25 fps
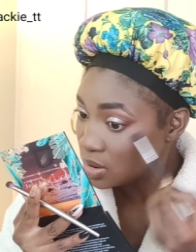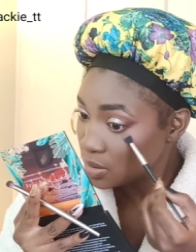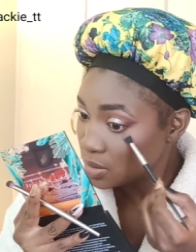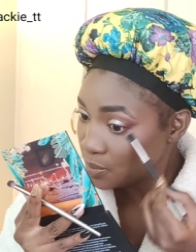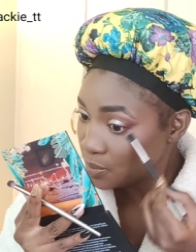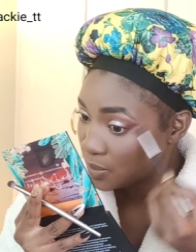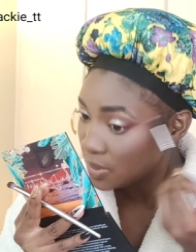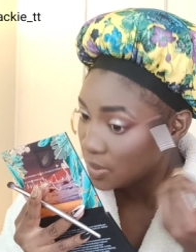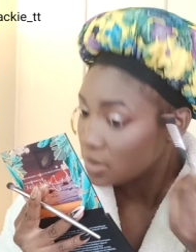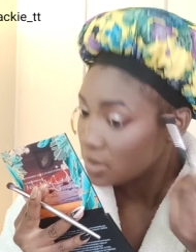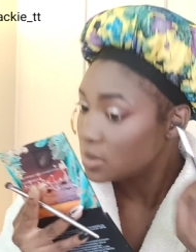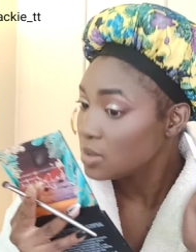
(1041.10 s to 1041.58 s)

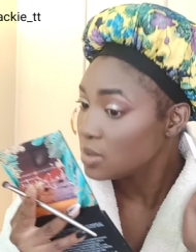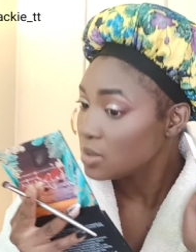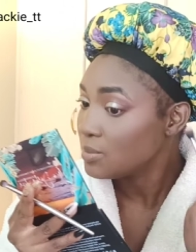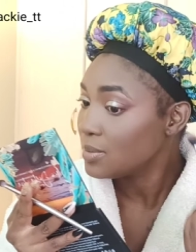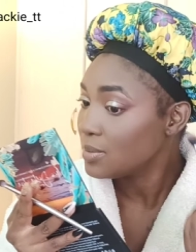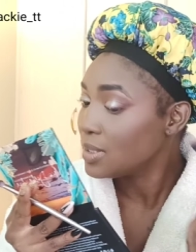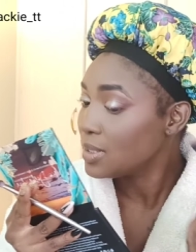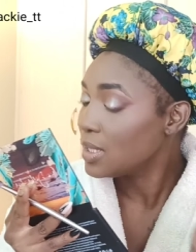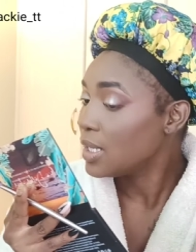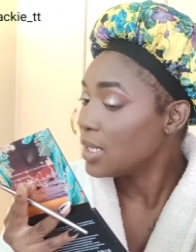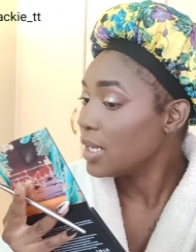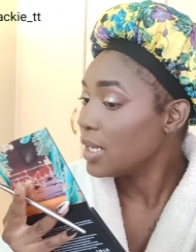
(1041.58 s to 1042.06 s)
speak to
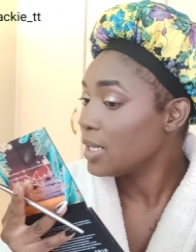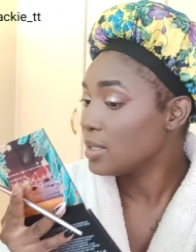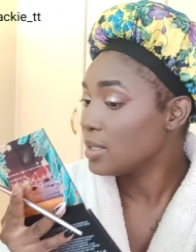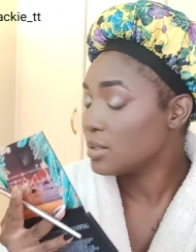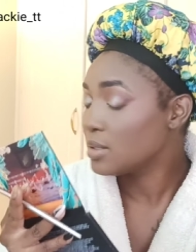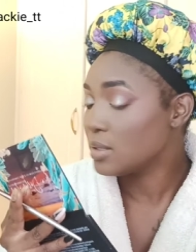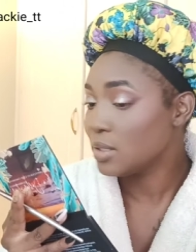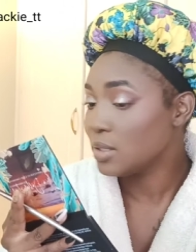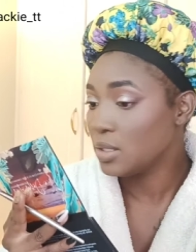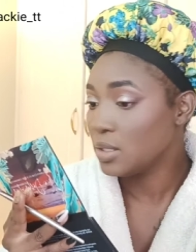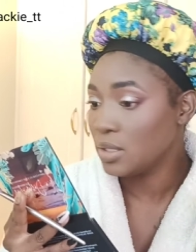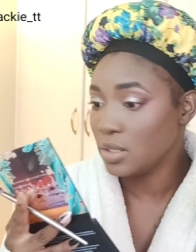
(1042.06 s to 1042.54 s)
me
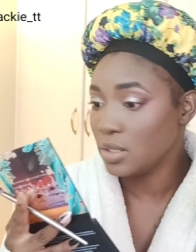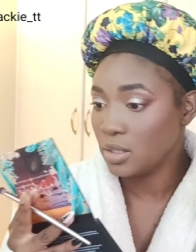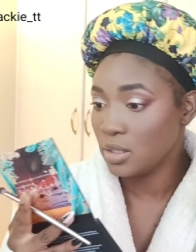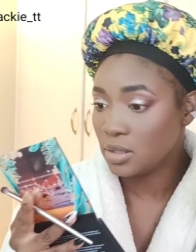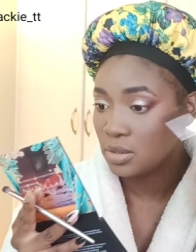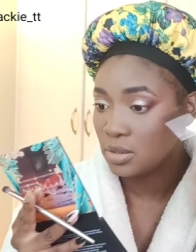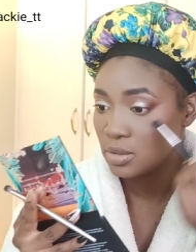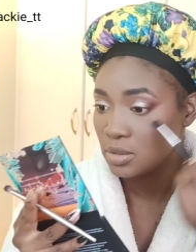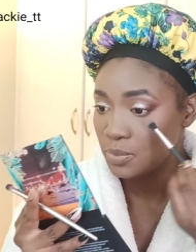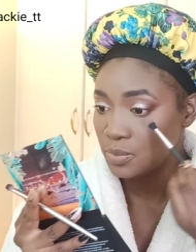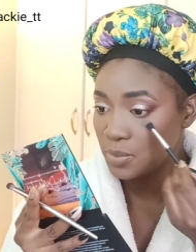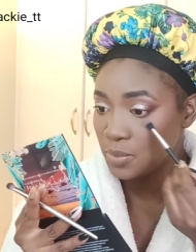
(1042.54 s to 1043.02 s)

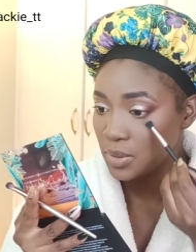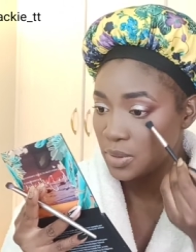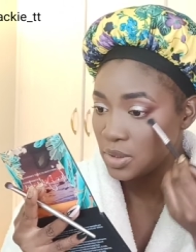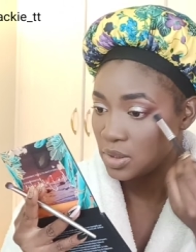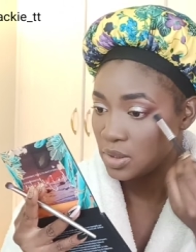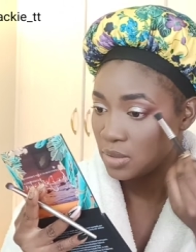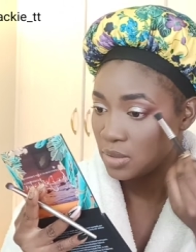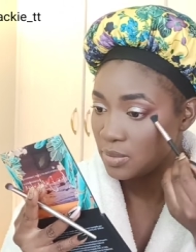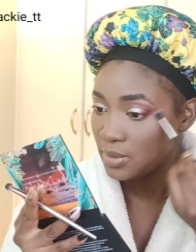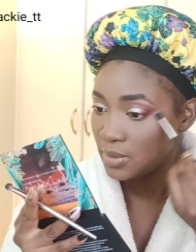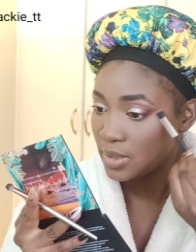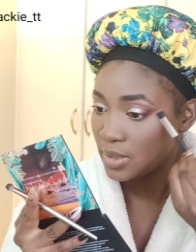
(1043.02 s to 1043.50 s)
lightly.
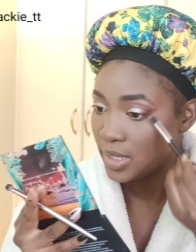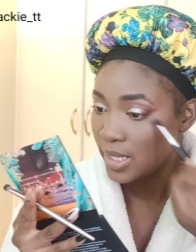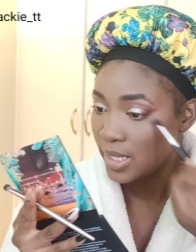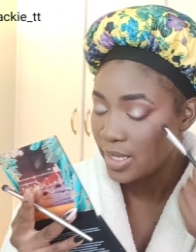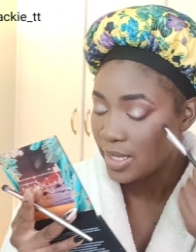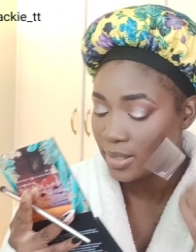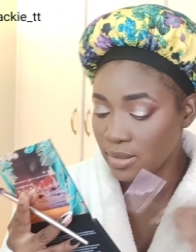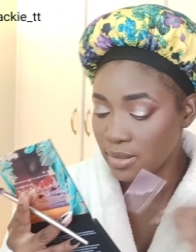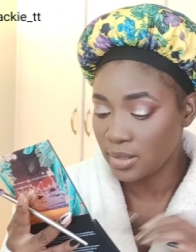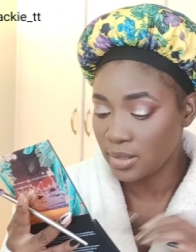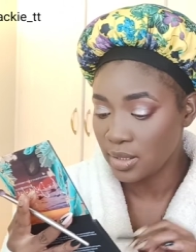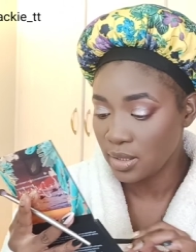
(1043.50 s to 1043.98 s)
speak to me
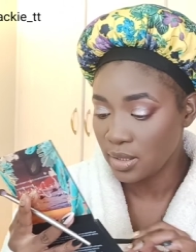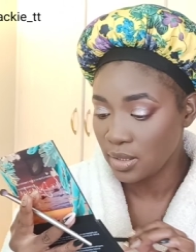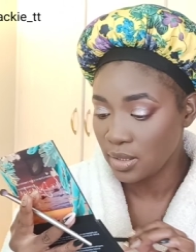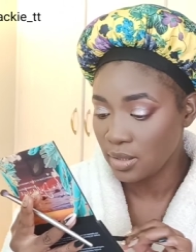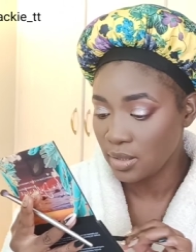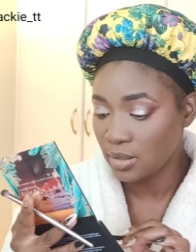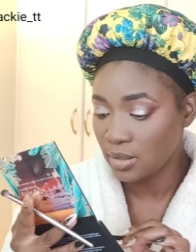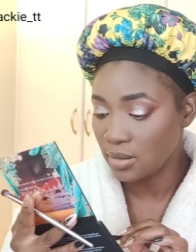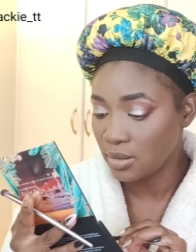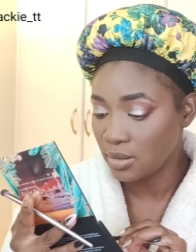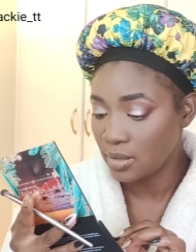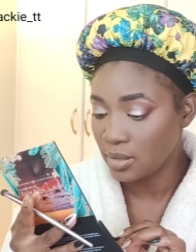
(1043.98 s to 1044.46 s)

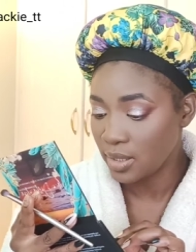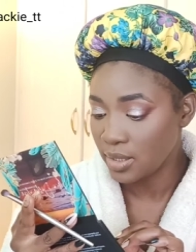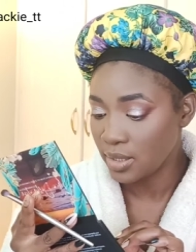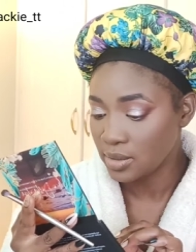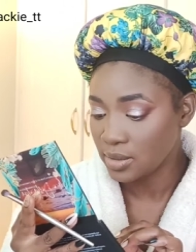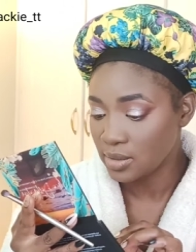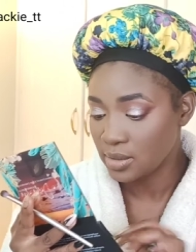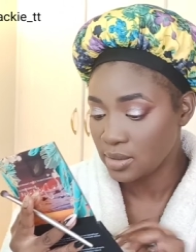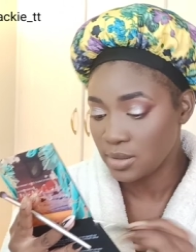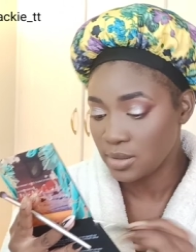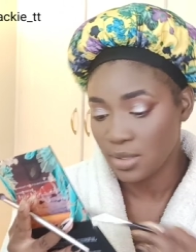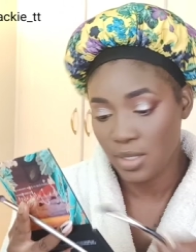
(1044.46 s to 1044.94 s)
lightly.
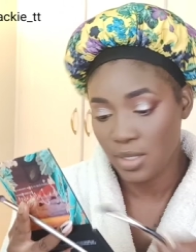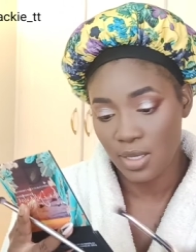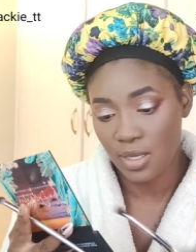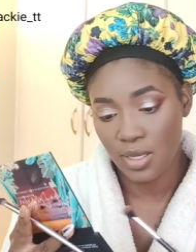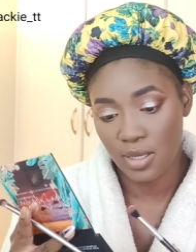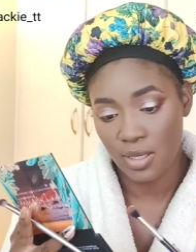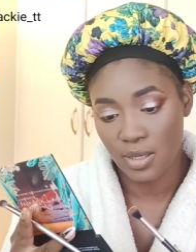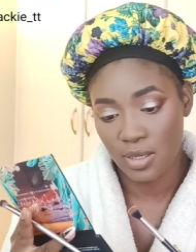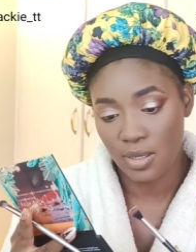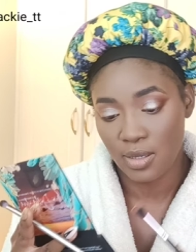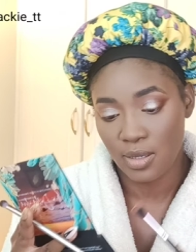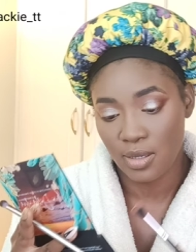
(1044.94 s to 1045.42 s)
I
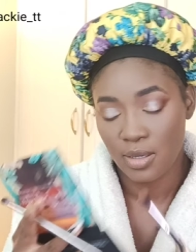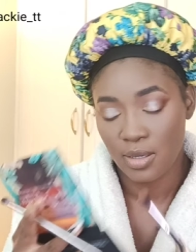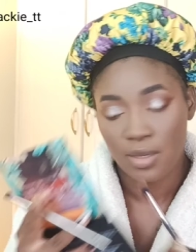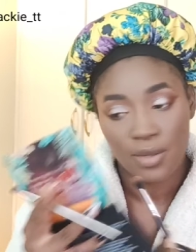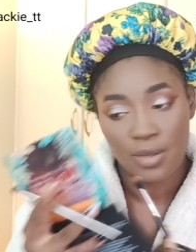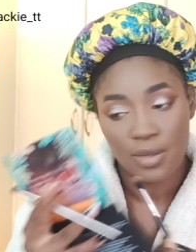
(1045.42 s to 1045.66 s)
say.